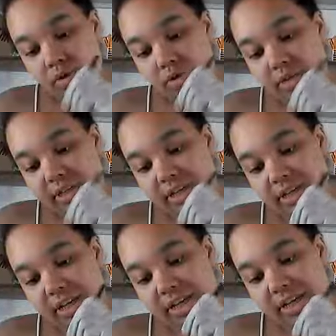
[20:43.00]

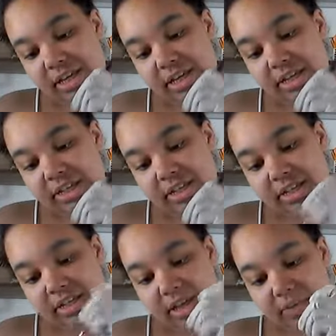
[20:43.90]
creases can
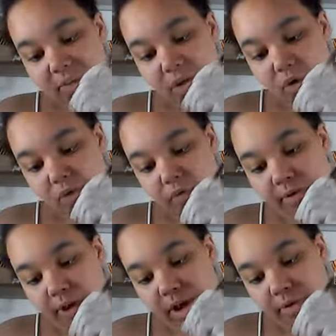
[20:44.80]
easily take me over
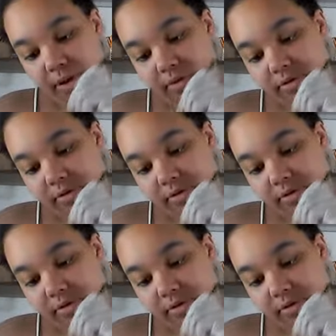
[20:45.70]
an hour.